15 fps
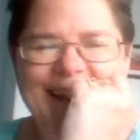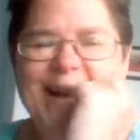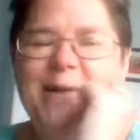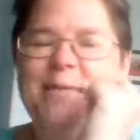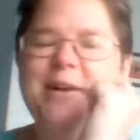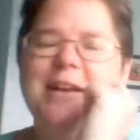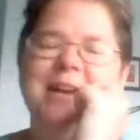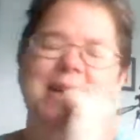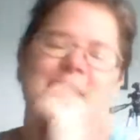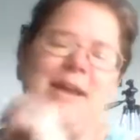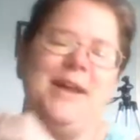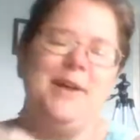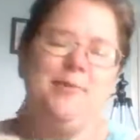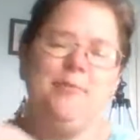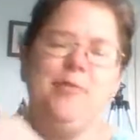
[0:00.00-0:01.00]
Well,
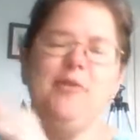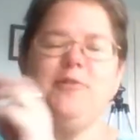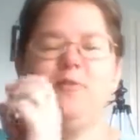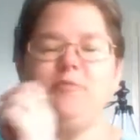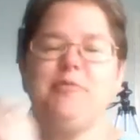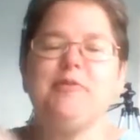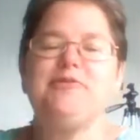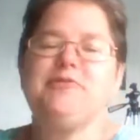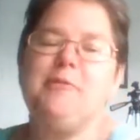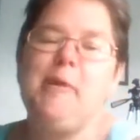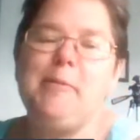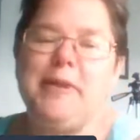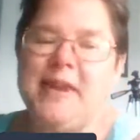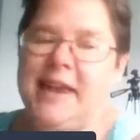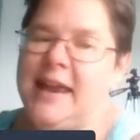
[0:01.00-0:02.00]

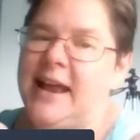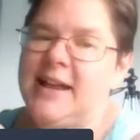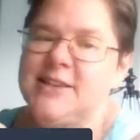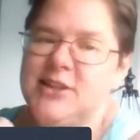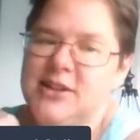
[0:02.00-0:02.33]
presumably he has